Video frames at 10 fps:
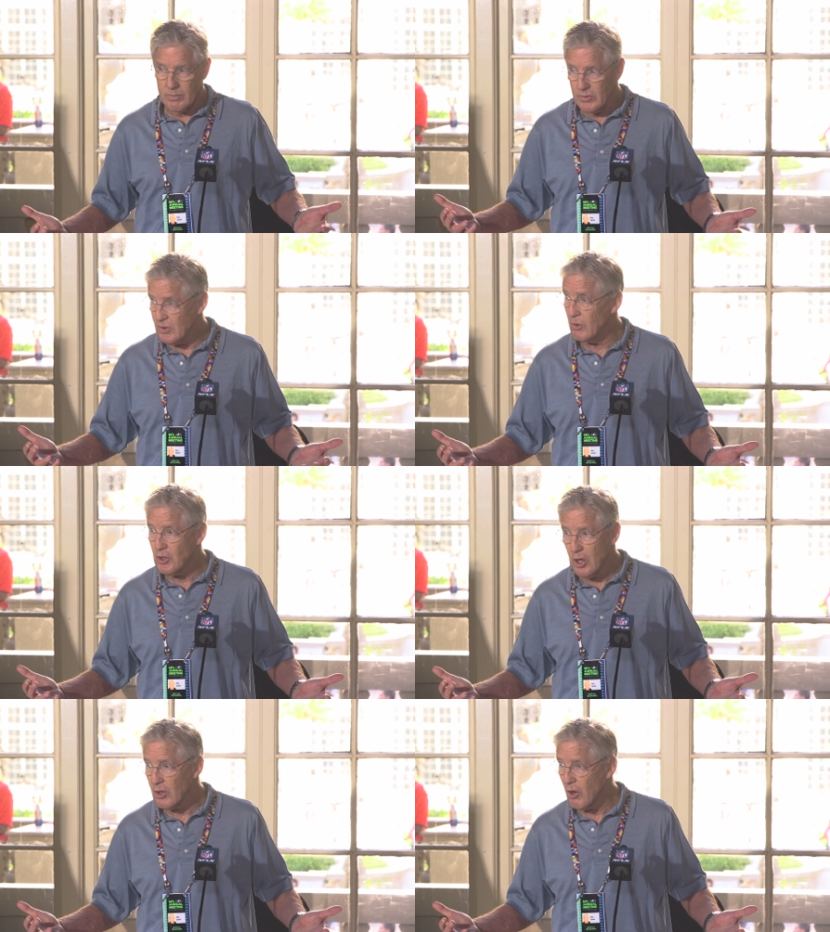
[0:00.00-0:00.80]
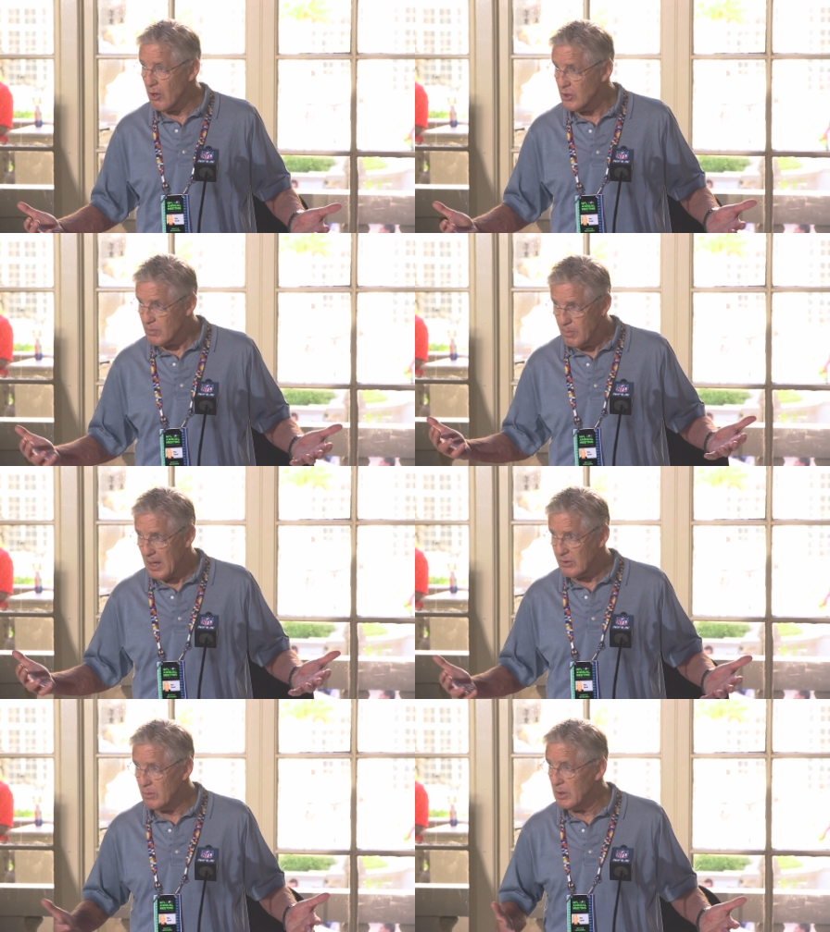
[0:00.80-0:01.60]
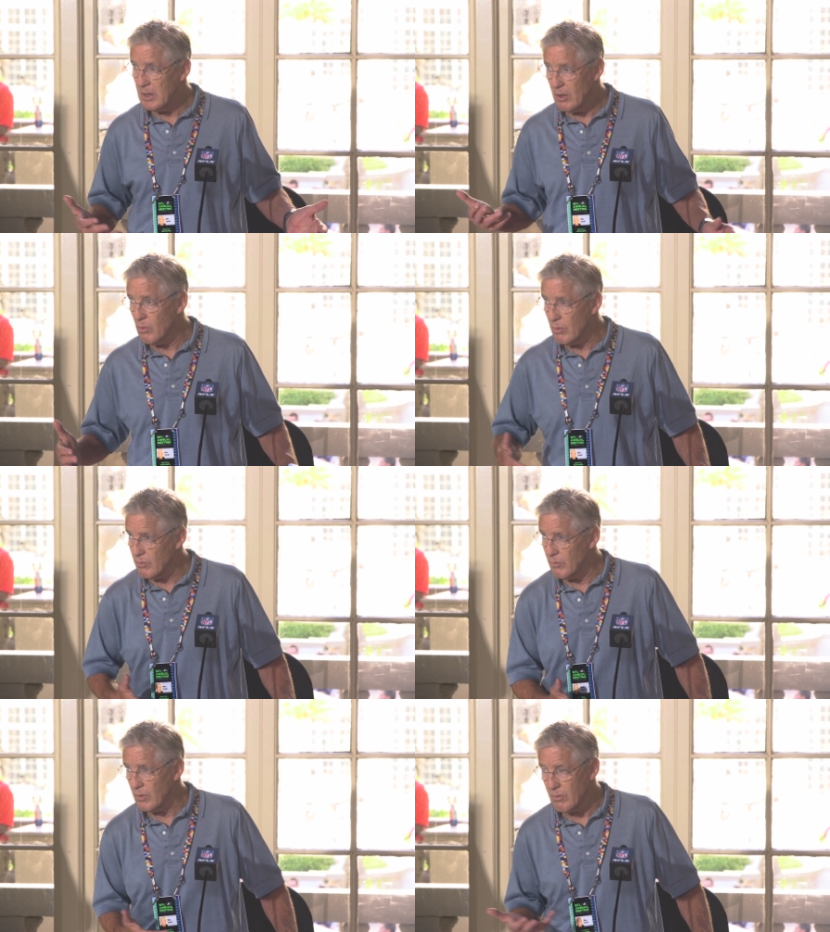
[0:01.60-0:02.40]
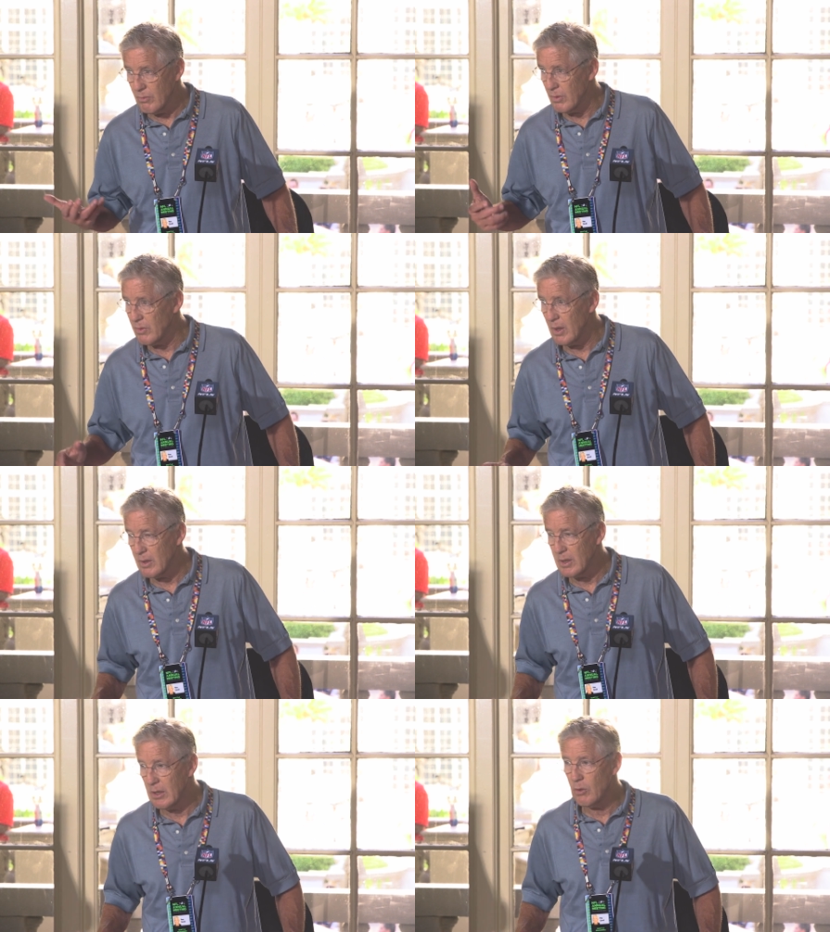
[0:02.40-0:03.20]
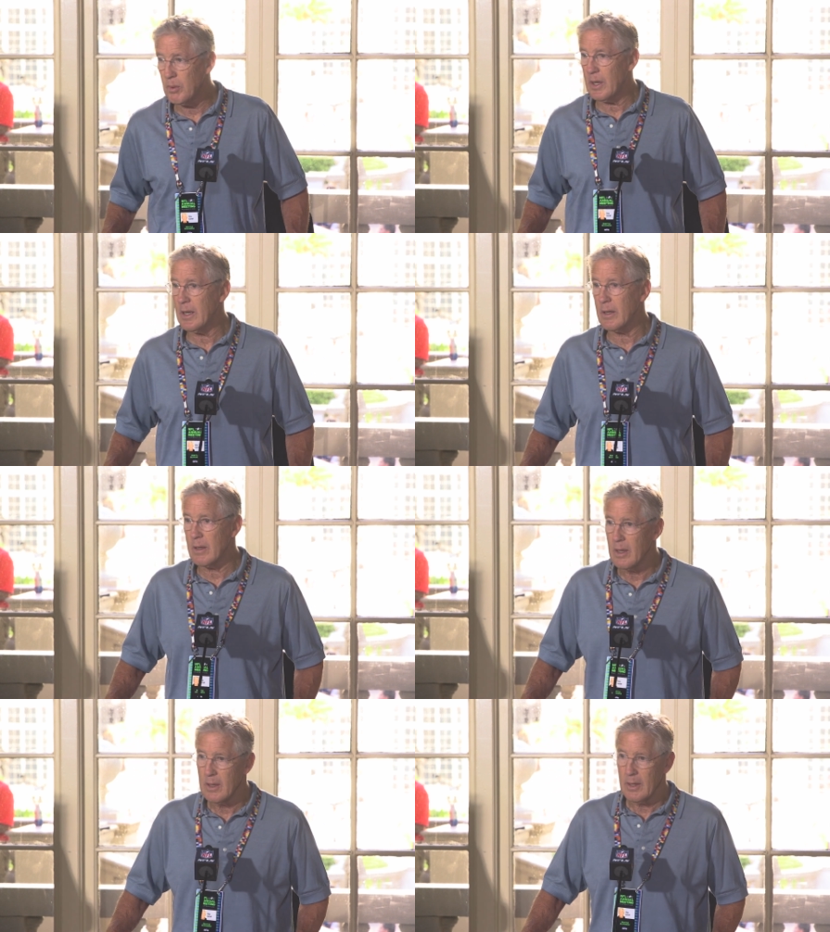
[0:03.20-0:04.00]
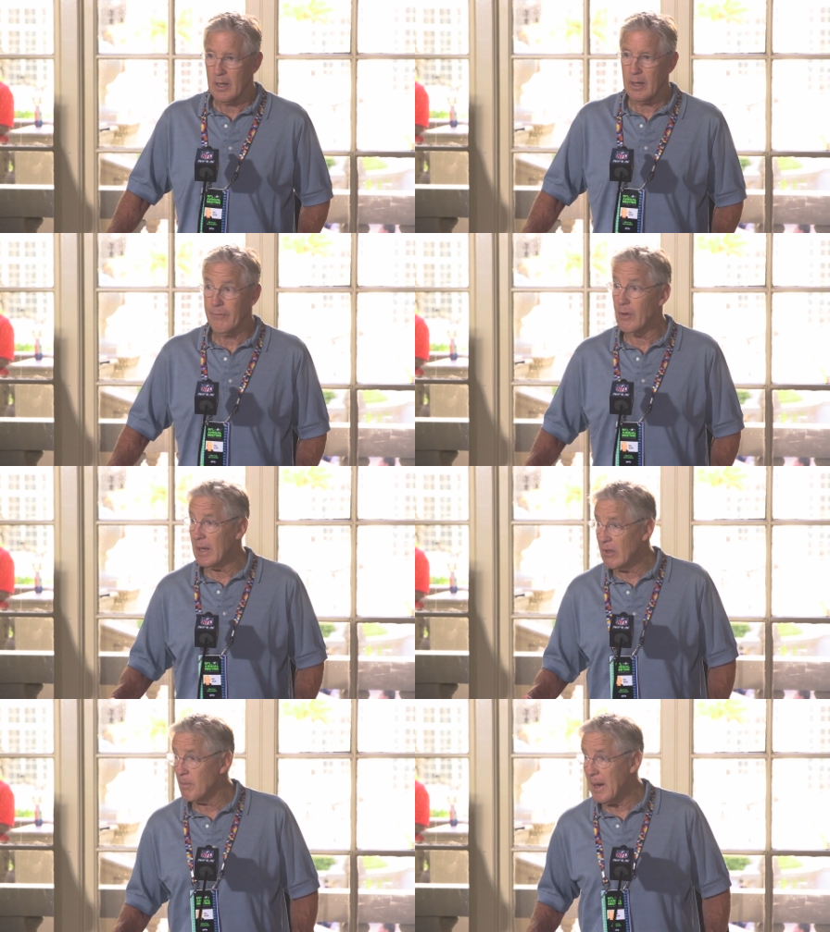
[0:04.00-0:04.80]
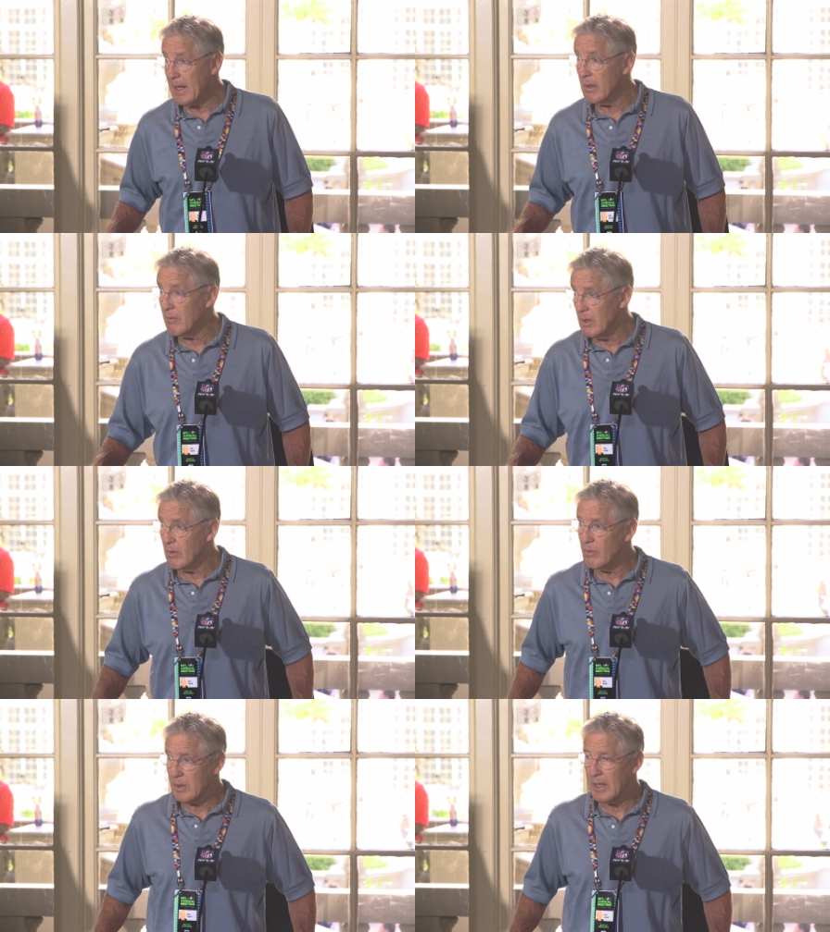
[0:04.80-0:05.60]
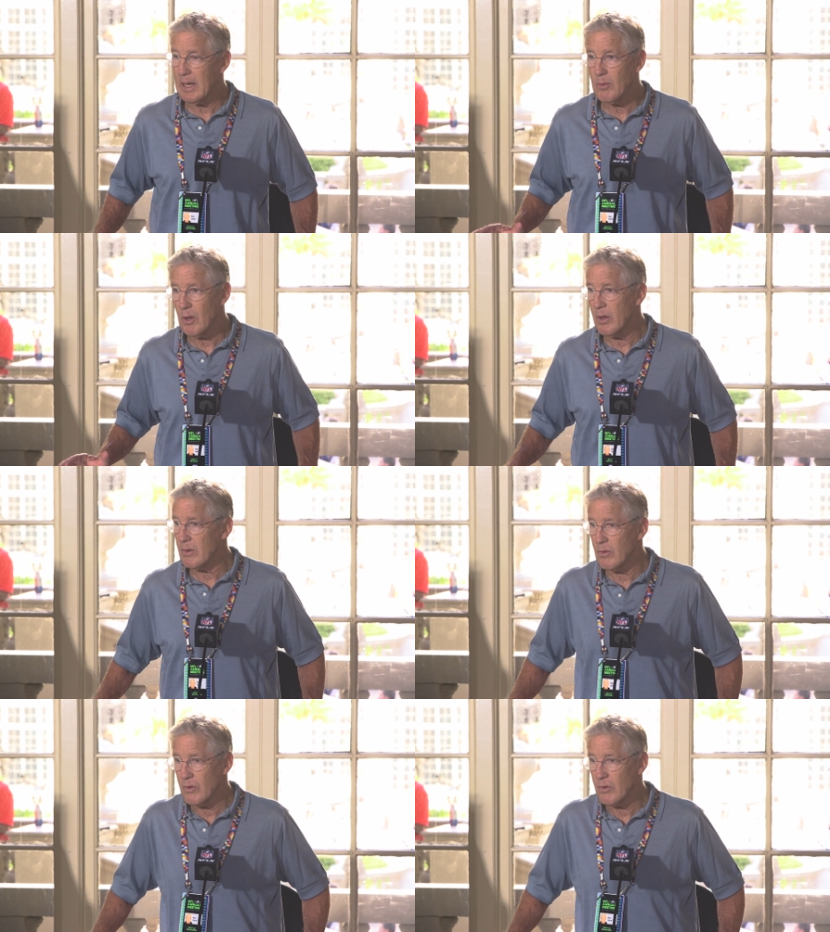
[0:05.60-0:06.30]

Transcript: still young guards, possibly, you know, with, with, uh, D-Lou playing and uh, Phil Haynes battling, you know, with Gabe and all that.